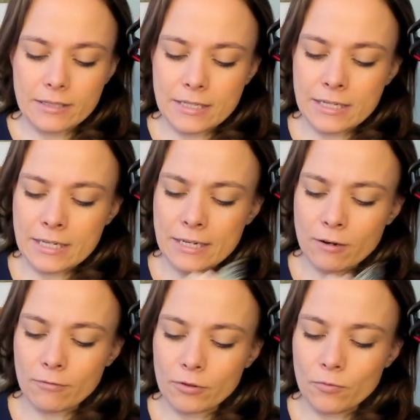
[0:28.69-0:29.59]
tea
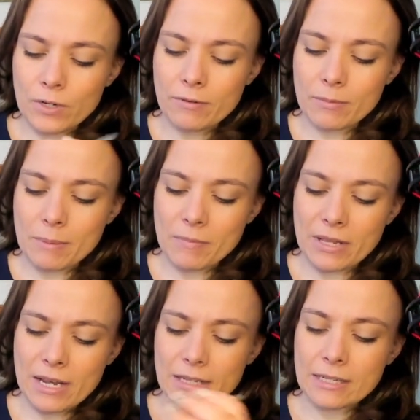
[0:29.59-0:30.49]
of the week, remember
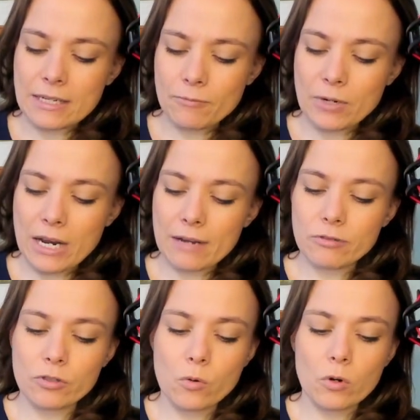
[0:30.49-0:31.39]
that, and then we have
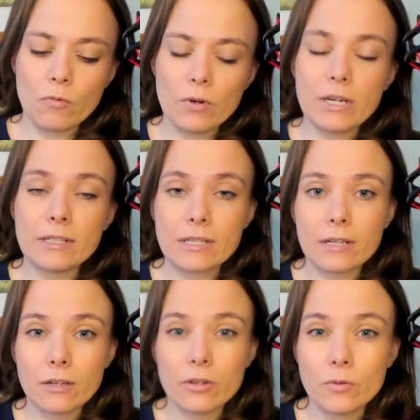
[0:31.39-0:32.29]
stalker readings
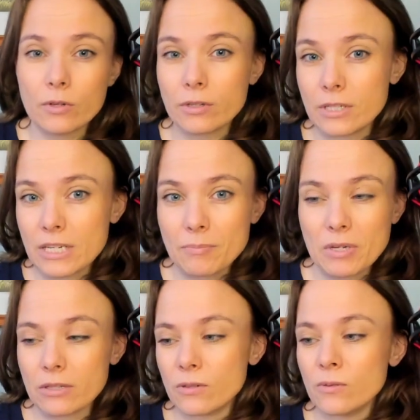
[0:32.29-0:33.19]
that look deep
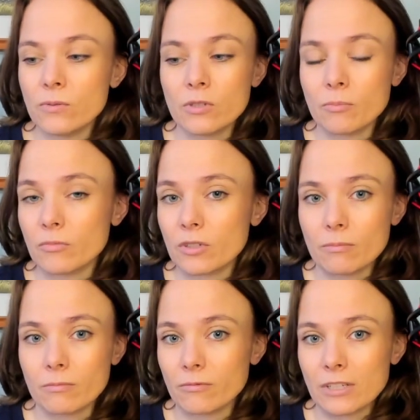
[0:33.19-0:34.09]
into
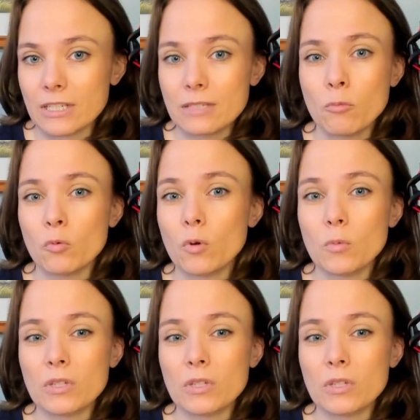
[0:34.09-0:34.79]
something. It's more almost